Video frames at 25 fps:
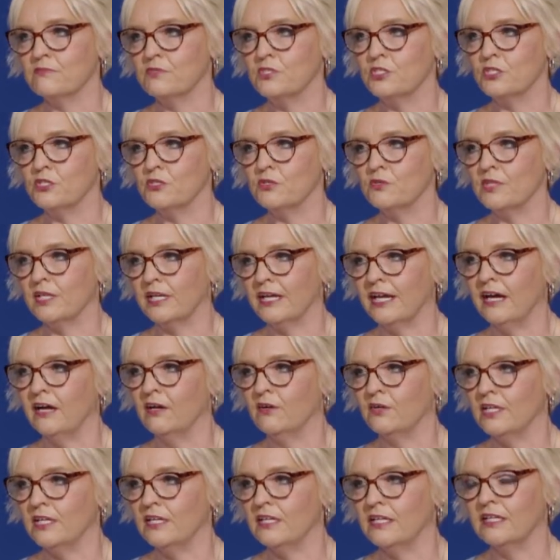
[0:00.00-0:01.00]
to the
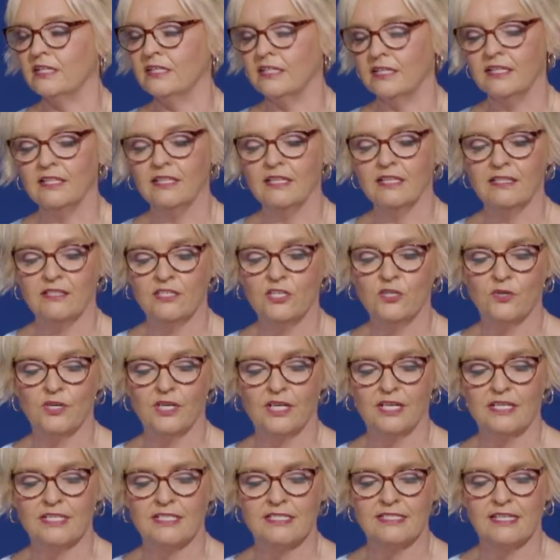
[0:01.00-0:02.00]
county and in the
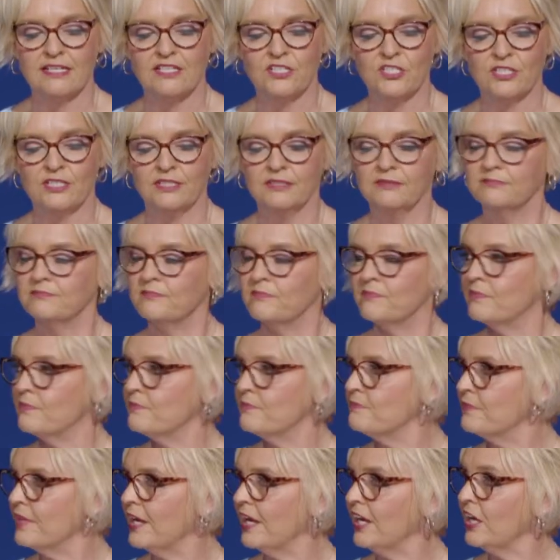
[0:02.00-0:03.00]
organization.
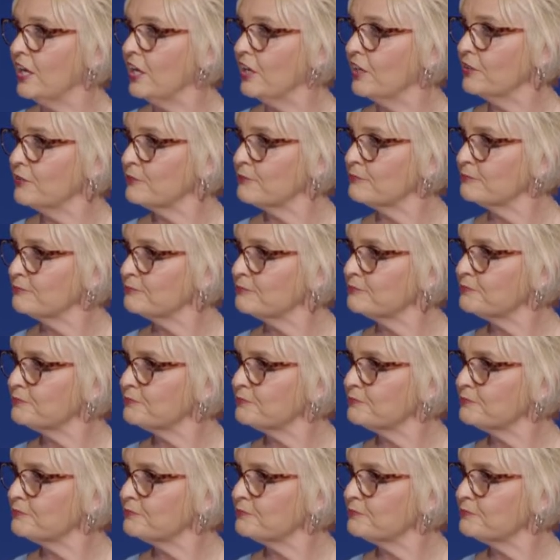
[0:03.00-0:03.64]
Thank you.